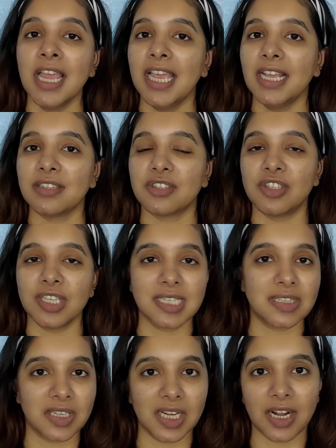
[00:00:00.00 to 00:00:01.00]
It's
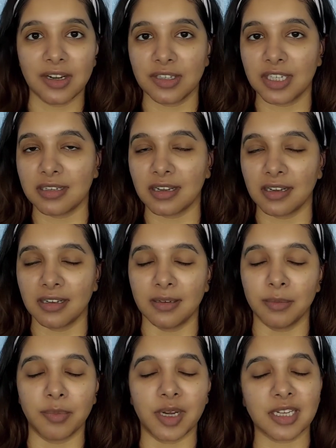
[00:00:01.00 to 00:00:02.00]
just 300
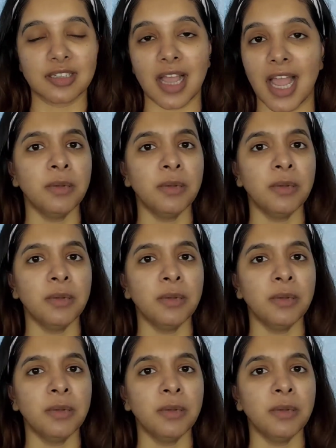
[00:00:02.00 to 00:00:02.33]
bucks.